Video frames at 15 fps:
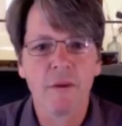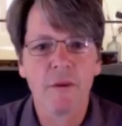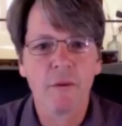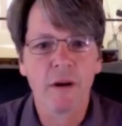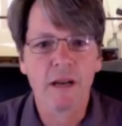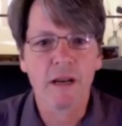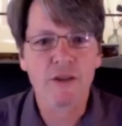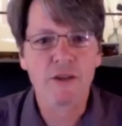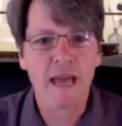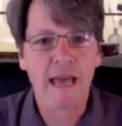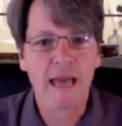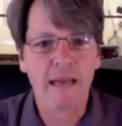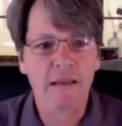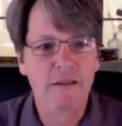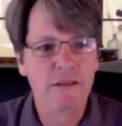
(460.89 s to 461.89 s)
If you want to
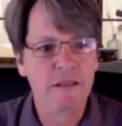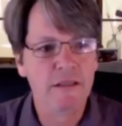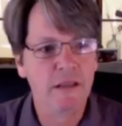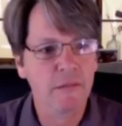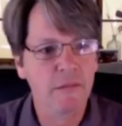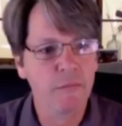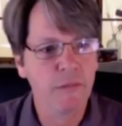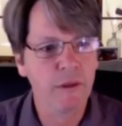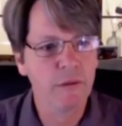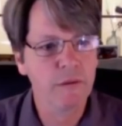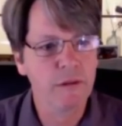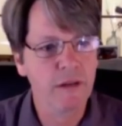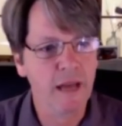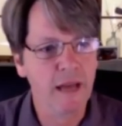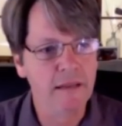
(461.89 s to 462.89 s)
chat, just
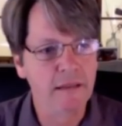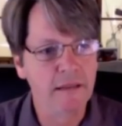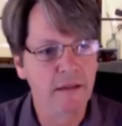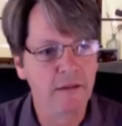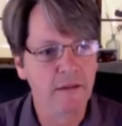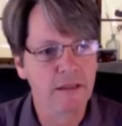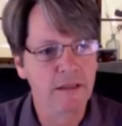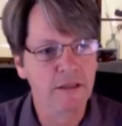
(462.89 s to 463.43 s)
unmute and ask a